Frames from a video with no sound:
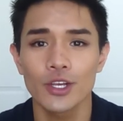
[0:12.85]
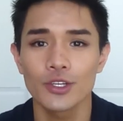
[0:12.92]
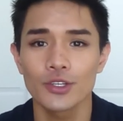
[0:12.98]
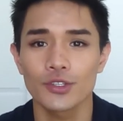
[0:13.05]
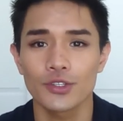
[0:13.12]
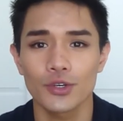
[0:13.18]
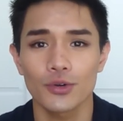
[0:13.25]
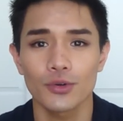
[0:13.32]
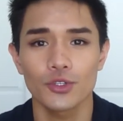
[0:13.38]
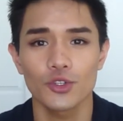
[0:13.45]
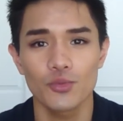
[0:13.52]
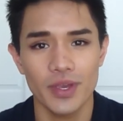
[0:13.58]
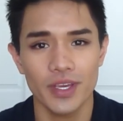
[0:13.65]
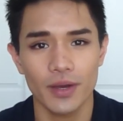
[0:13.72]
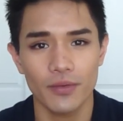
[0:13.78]
So to
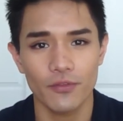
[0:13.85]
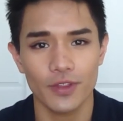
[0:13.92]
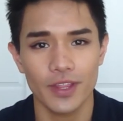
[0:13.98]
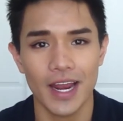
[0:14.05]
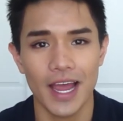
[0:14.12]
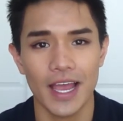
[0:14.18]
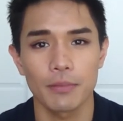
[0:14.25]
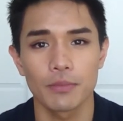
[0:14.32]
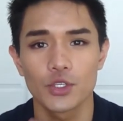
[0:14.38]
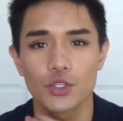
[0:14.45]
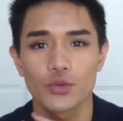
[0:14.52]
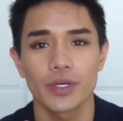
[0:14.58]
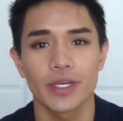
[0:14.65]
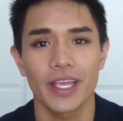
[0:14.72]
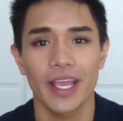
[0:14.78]
make up for that, I'm
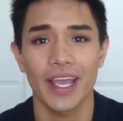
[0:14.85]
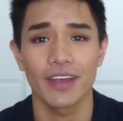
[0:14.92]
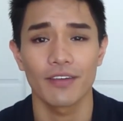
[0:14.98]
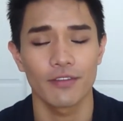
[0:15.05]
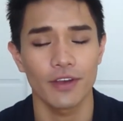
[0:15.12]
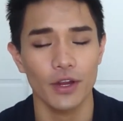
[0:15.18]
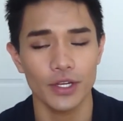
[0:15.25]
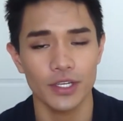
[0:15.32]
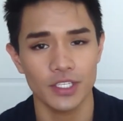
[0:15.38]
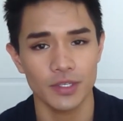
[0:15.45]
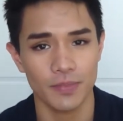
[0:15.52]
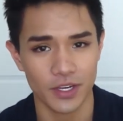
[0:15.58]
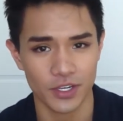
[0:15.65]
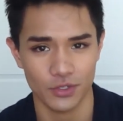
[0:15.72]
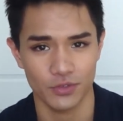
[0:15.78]
doing a very
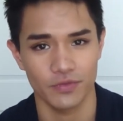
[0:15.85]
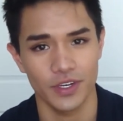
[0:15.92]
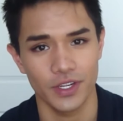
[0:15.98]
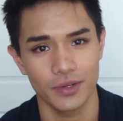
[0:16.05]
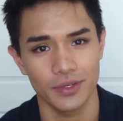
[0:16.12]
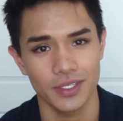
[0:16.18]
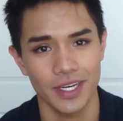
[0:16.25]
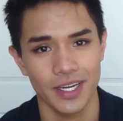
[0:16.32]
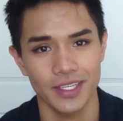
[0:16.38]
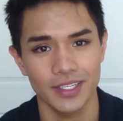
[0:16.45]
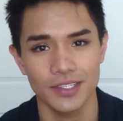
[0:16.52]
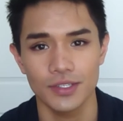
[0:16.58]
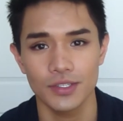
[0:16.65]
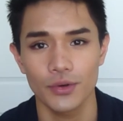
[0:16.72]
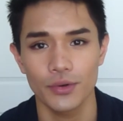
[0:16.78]
special video today.
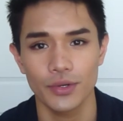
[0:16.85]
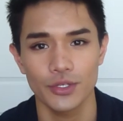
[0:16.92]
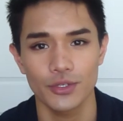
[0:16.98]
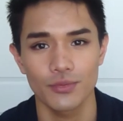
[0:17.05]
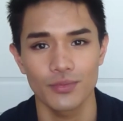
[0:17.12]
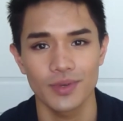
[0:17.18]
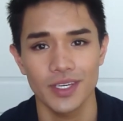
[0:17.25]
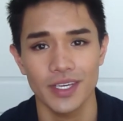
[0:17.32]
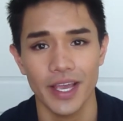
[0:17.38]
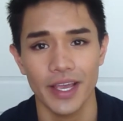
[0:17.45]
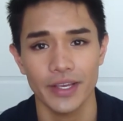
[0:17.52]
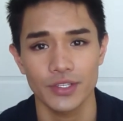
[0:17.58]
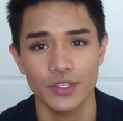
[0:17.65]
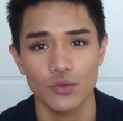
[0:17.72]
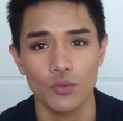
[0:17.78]
This is going to be
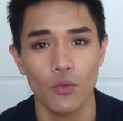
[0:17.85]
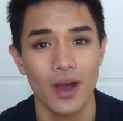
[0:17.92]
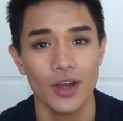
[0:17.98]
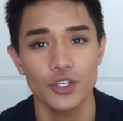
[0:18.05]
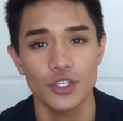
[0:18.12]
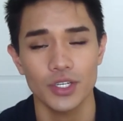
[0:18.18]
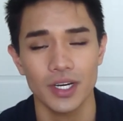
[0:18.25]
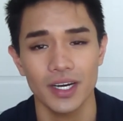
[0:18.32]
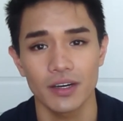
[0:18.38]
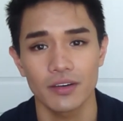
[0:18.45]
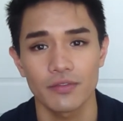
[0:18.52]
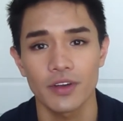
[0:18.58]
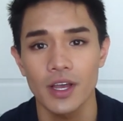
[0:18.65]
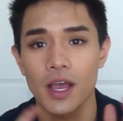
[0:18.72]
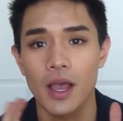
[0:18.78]
a swatch
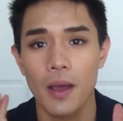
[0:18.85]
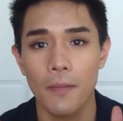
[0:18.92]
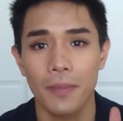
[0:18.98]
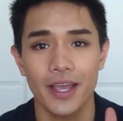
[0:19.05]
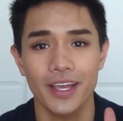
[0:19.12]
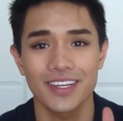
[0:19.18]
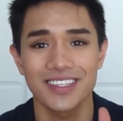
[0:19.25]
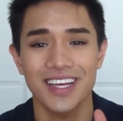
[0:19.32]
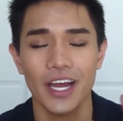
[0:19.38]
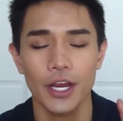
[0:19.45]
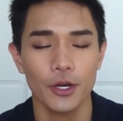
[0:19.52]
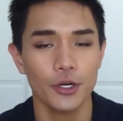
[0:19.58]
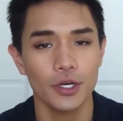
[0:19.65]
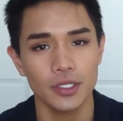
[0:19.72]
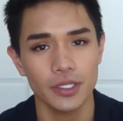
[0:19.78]
of my
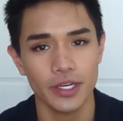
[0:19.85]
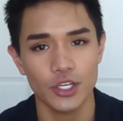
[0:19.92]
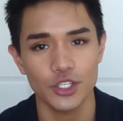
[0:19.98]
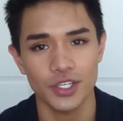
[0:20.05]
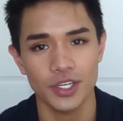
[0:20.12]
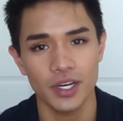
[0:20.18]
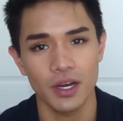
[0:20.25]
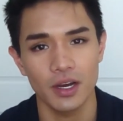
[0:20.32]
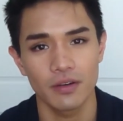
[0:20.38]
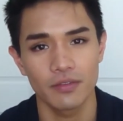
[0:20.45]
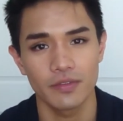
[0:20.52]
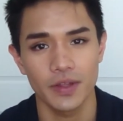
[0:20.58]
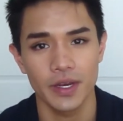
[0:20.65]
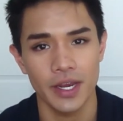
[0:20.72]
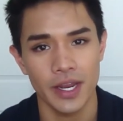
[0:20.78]
entire collection of
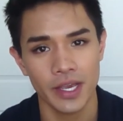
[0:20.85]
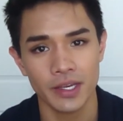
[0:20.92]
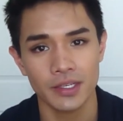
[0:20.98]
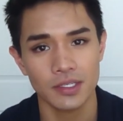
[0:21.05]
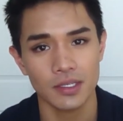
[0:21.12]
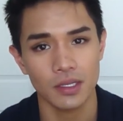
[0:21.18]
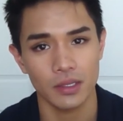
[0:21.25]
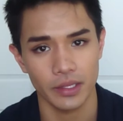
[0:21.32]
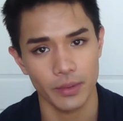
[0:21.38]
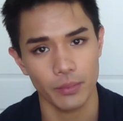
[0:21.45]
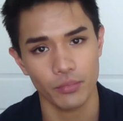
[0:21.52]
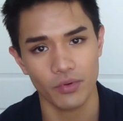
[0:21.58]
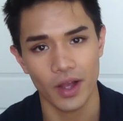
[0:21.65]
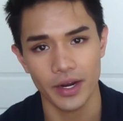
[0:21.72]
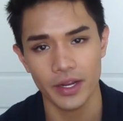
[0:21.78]
NYX lip
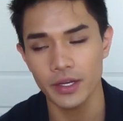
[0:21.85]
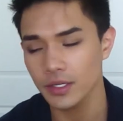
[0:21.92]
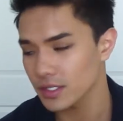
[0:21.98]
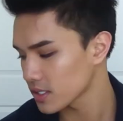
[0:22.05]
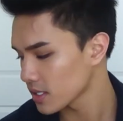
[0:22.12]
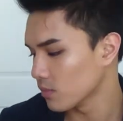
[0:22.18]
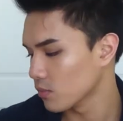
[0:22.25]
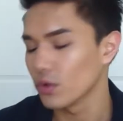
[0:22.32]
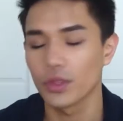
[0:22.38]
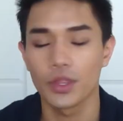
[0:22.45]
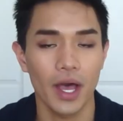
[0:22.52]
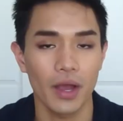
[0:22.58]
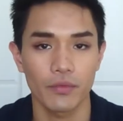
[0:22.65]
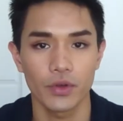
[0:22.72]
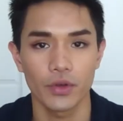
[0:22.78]
products. Well,
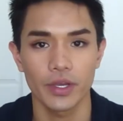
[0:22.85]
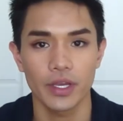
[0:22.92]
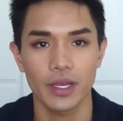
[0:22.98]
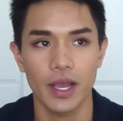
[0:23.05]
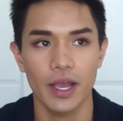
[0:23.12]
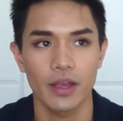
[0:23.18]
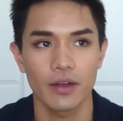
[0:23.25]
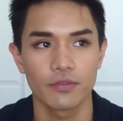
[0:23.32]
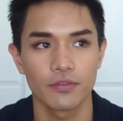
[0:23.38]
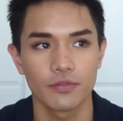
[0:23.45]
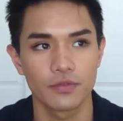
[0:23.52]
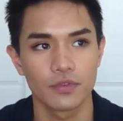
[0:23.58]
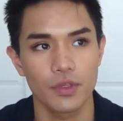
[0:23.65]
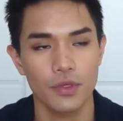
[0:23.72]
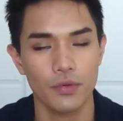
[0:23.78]
not really. I have
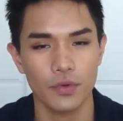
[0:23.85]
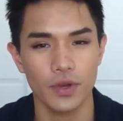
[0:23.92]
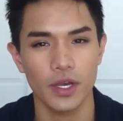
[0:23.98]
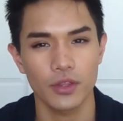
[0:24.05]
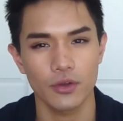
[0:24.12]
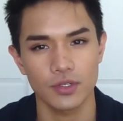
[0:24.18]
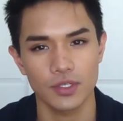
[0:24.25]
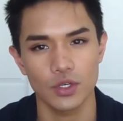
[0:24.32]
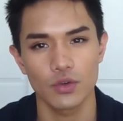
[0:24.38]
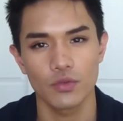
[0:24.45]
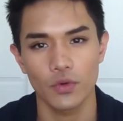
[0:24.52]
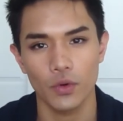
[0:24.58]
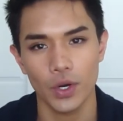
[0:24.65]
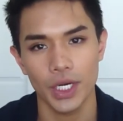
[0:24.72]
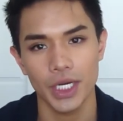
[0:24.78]
three others that you've
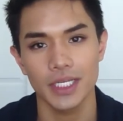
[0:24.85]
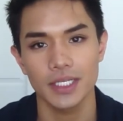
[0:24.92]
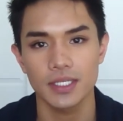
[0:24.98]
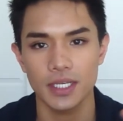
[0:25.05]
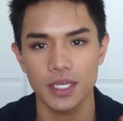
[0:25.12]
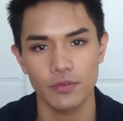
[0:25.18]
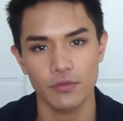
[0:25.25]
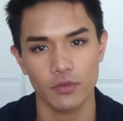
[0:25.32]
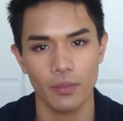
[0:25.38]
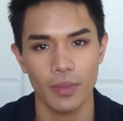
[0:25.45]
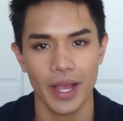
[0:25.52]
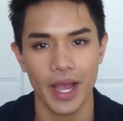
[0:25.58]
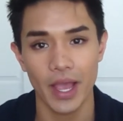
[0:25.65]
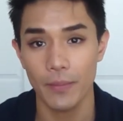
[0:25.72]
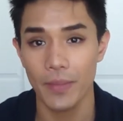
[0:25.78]
already seen from my
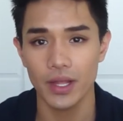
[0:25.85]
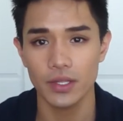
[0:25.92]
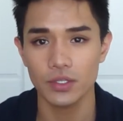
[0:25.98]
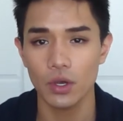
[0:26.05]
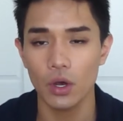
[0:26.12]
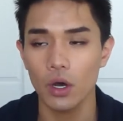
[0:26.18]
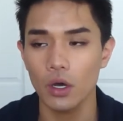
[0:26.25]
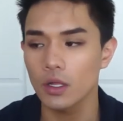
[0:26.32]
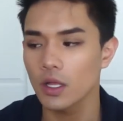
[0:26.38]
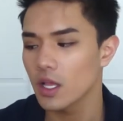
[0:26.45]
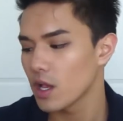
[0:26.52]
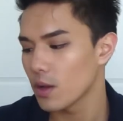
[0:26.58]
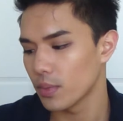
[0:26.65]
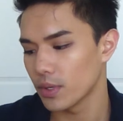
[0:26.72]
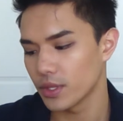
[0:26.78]
iMats haul,
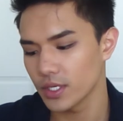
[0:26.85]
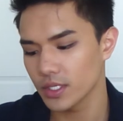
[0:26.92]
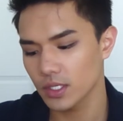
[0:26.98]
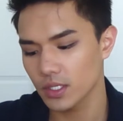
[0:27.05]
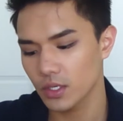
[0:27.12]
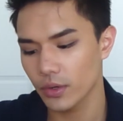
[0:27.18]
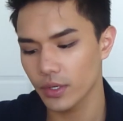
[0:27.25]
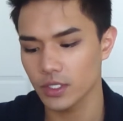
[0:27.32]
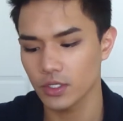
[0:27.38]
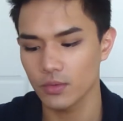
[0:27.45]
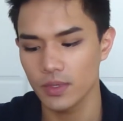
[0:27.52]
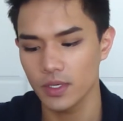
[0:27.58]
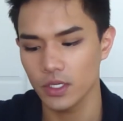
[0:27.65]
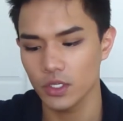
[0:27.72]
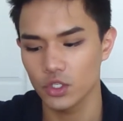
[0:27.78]
but this is going to
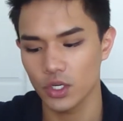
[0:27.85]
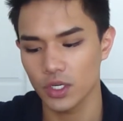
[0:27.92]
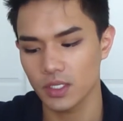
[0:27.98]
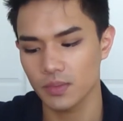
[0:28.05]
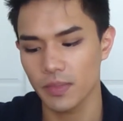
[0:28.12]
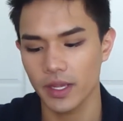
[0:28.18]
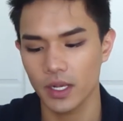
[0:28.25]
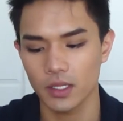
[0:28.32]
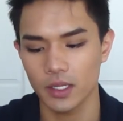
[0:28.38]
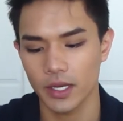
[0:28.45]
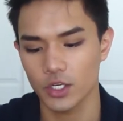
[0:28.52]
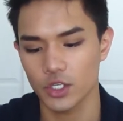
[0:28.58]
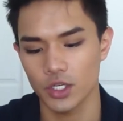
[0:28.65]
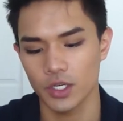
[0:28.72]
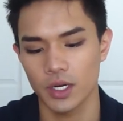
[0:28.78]
be just my
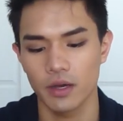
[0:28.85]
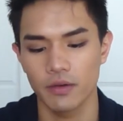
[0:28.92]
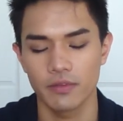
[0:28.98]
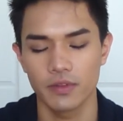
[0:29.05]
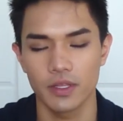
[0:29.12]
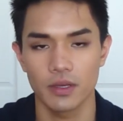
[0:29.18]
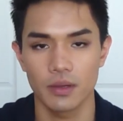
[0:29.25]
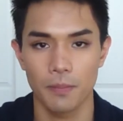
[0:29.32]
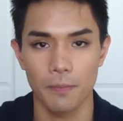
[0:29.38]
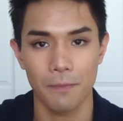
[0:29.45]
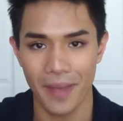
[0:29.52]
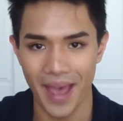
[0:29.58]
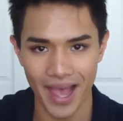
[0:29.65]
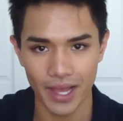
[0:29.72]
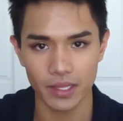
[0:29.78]
collection of the
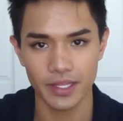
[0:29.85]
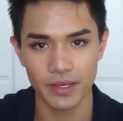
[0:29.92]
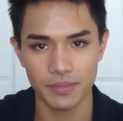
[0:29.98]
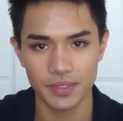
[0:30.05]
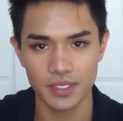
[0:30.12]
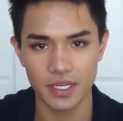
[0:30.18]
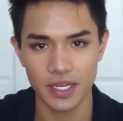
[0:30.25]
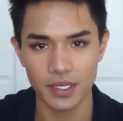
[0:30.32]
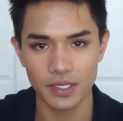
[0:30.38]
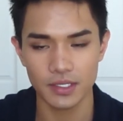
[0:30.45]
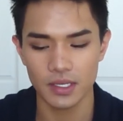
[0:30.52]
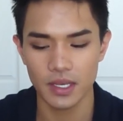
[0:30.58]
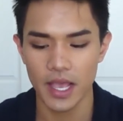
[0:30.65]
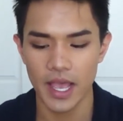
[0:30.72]
matte lipsticks.